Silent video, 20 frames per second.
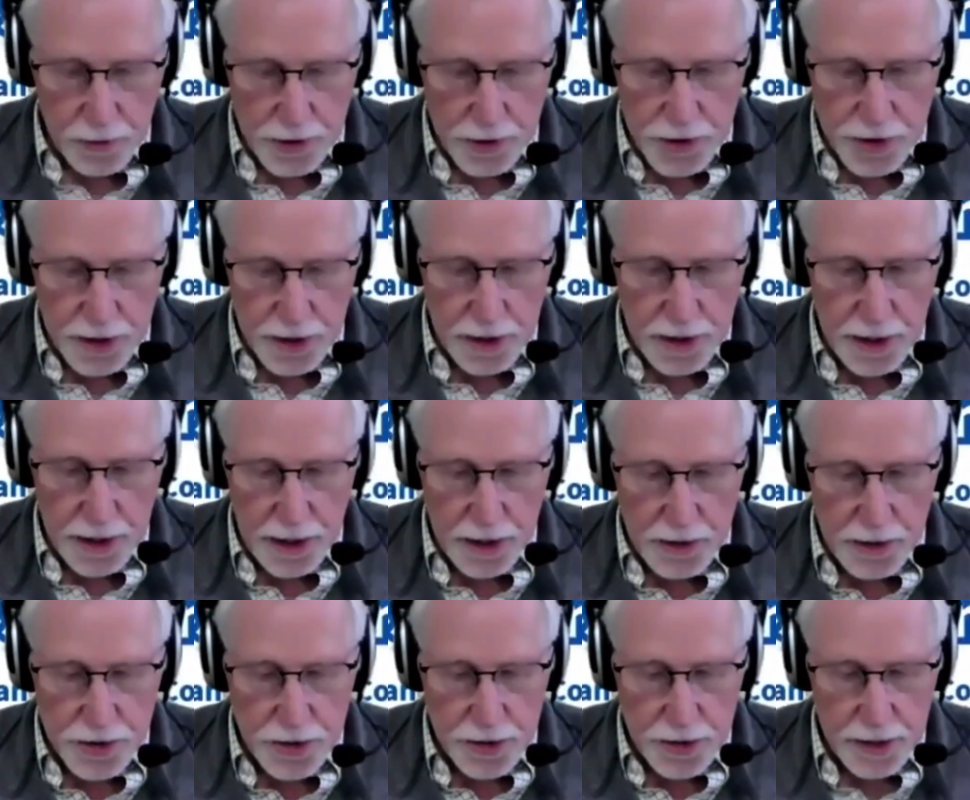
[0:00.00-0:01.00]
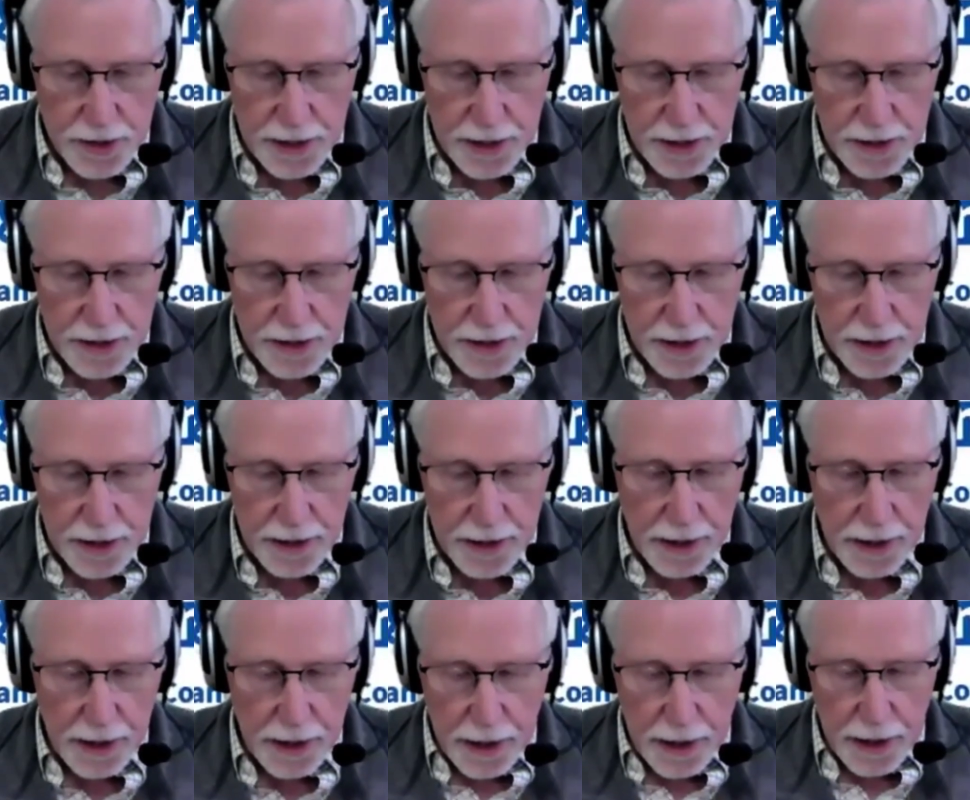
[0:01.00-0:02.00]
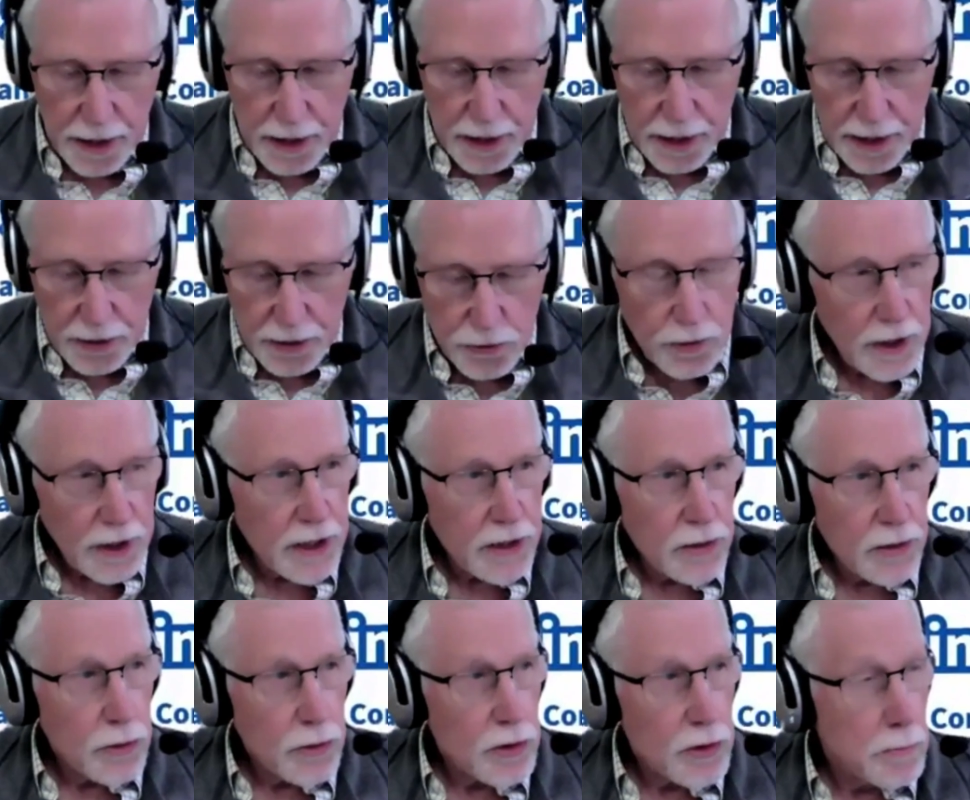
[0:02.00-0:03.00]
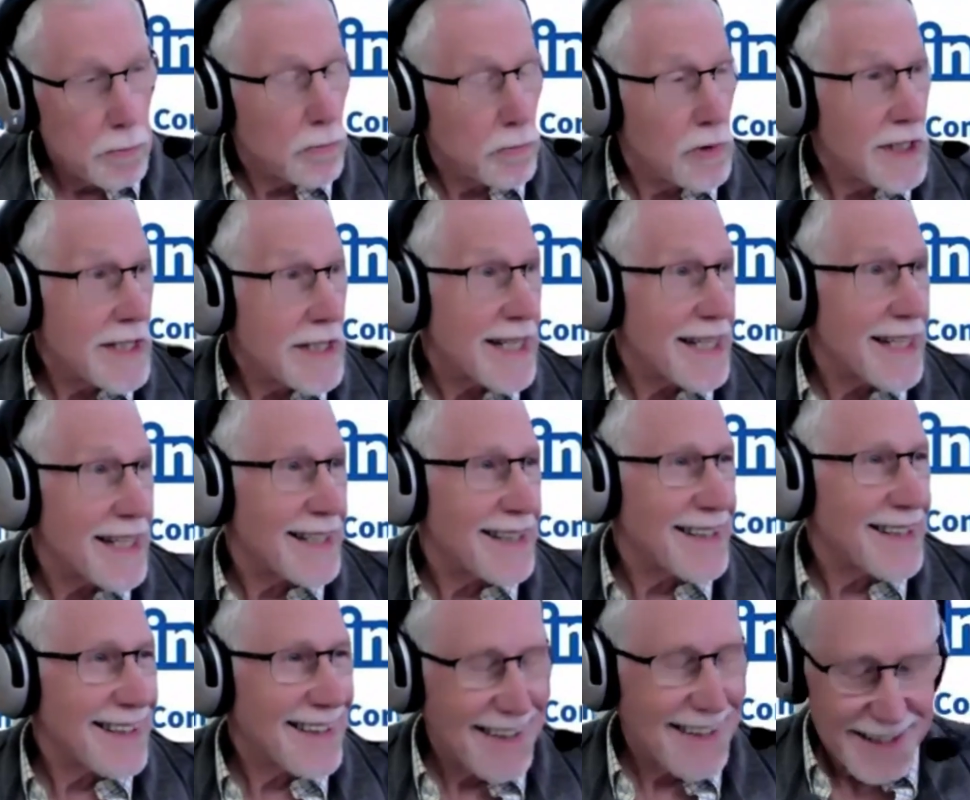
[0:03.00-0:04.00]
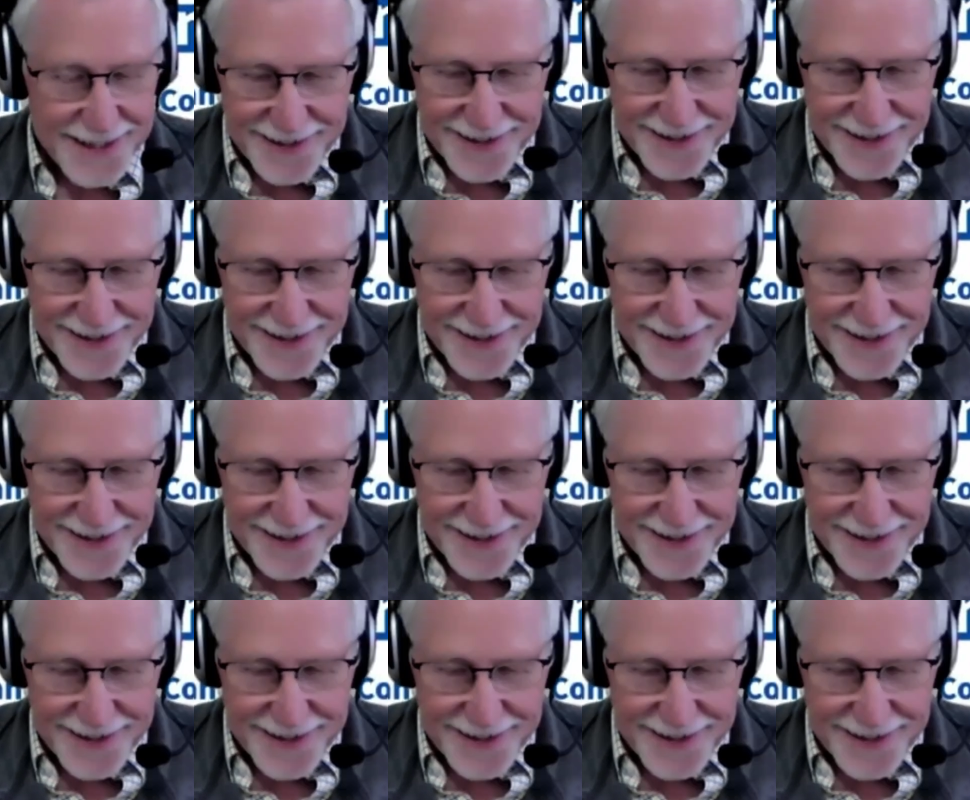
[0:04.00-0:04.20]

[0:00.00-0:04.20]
you for the question and the answer. And Anulian Dunwizi,